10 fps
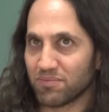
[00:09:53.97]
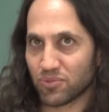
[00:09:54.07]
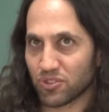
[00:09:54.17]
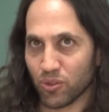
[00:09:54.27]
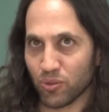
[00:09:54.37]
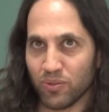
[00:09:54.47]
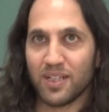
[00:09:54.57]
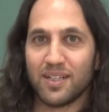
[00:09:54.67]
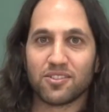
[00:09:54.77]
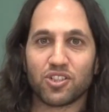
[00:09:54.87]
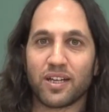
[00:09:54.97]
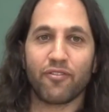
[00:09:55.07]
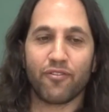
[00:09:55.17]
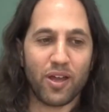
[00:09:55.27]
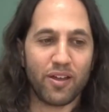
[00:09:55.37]
So it's like if
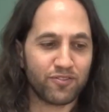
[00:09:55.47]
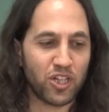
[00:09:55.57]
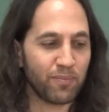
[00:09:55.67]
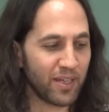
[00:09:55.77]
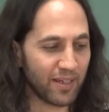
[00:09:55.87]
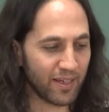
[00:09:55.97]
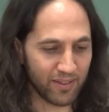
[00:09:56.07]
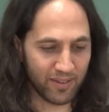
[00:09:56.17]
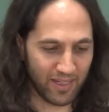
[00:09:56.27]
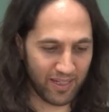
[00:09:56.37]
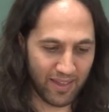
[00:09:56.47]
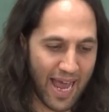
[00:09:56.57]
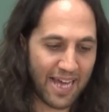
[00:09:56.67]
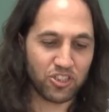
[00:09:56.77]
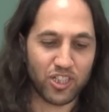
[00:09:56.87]
you have something written in
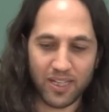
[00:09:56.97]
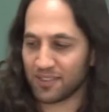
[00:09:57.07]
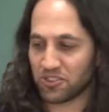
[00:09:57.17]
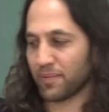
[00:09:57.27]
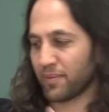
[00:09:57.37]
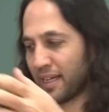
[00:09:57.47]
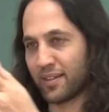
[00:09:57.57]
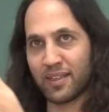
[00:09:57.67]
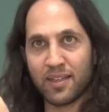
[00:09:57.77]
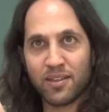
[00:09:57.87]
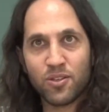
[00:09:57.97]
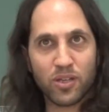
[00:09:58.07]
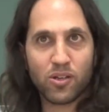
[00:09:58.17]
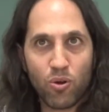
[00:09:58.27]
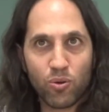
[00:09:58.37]
ASCII and something written in
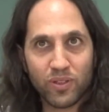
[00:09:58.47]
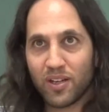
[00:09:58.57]
Unicode,